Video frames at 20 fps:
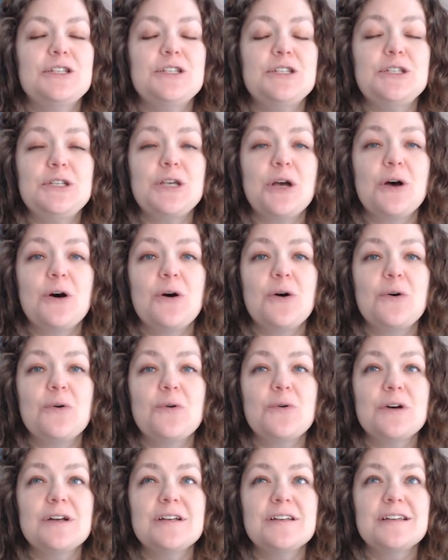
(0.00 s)

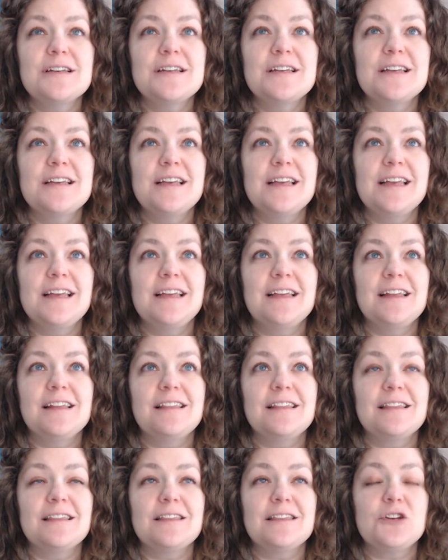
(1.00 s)
So
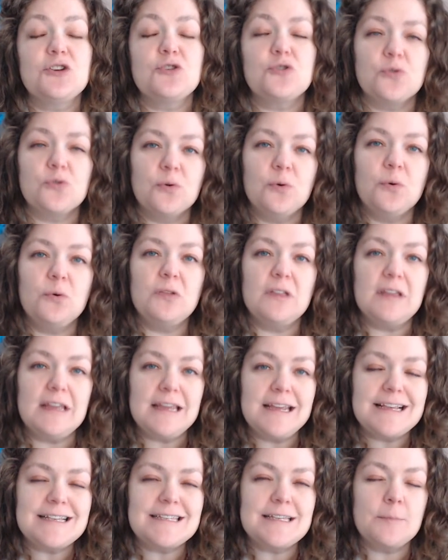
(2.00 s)
the truth
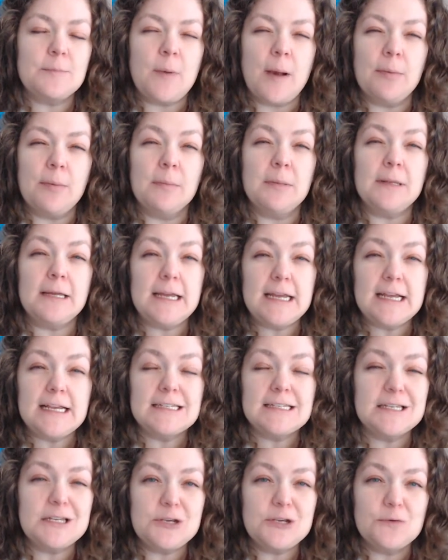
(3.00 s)
is, it probably
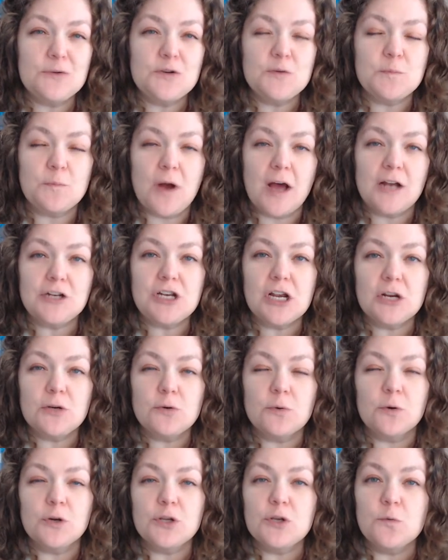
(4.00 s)
is a huge project,
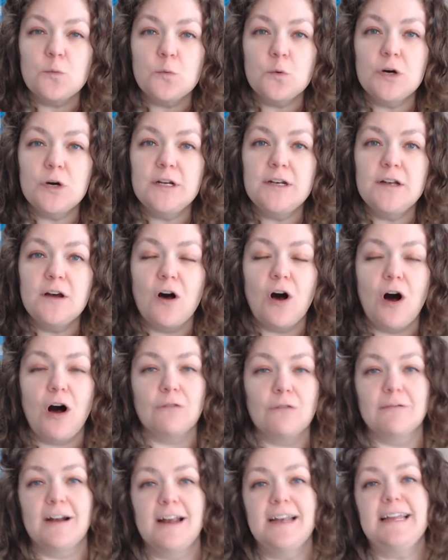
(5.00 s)
or you would
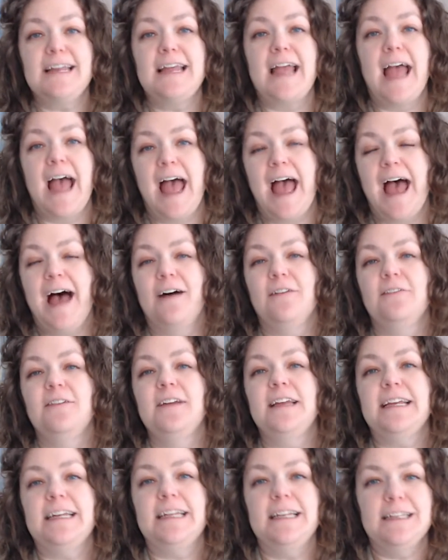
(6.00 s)
already have
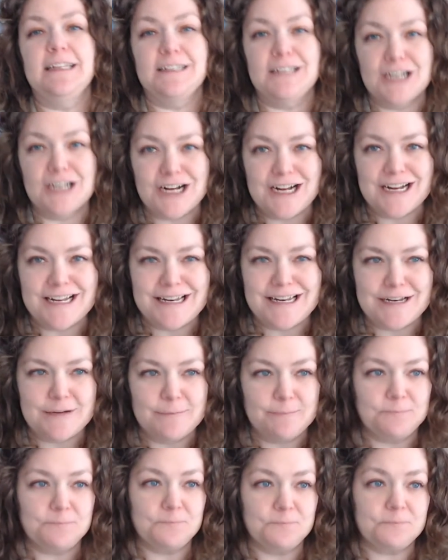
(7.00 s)
it done.
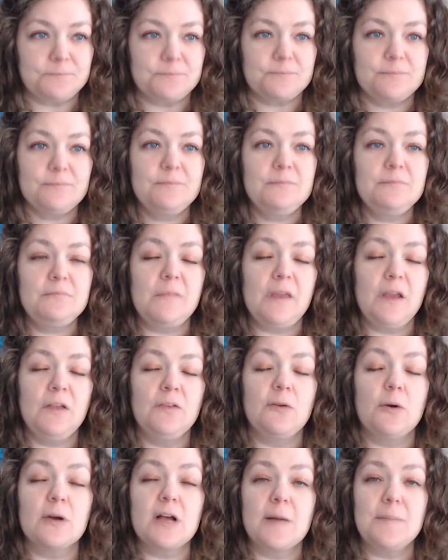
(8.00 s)

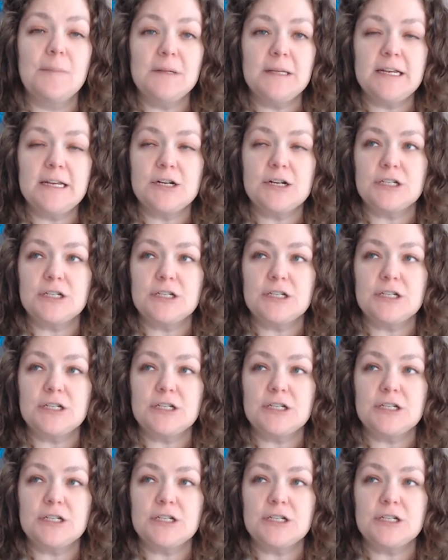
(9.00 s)
So a couple of years